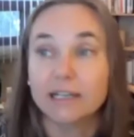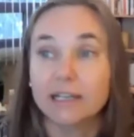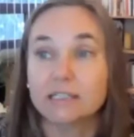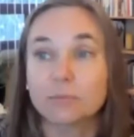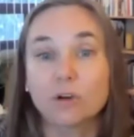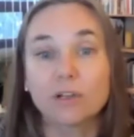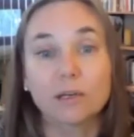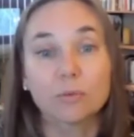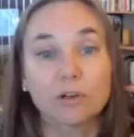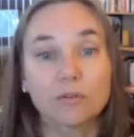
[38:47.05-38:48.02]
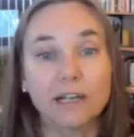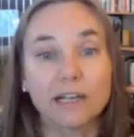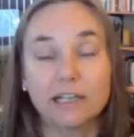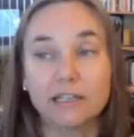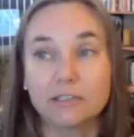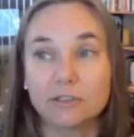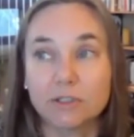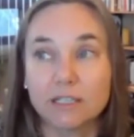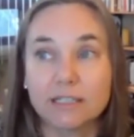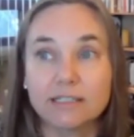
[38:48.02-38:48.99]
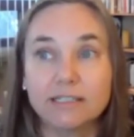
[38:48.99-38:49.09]
It's more that we're ready to
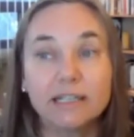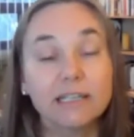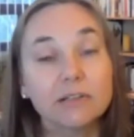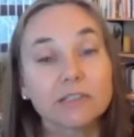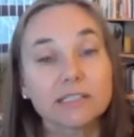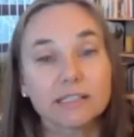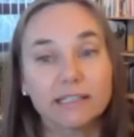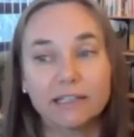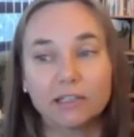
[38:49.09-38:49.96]
continuously